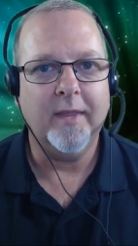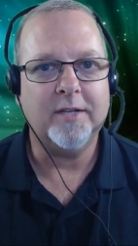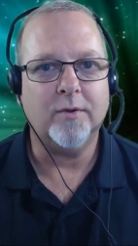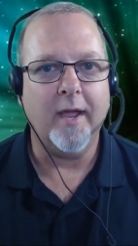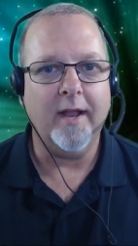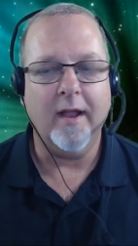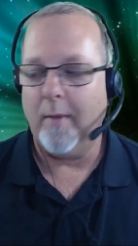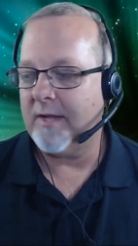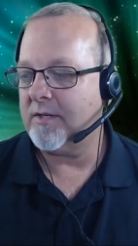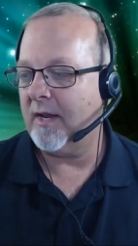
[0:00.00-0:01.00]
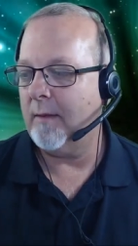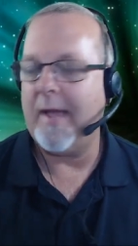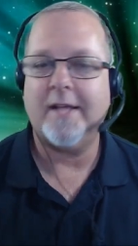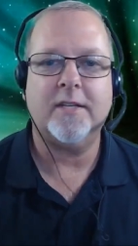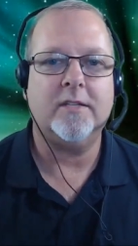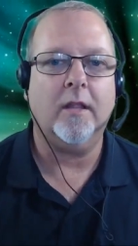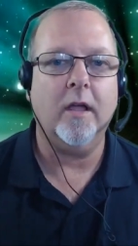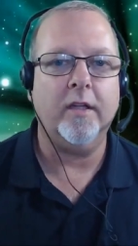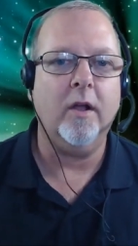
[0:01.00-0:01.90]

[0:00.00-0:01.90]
That's right. I'm also going to pass this along.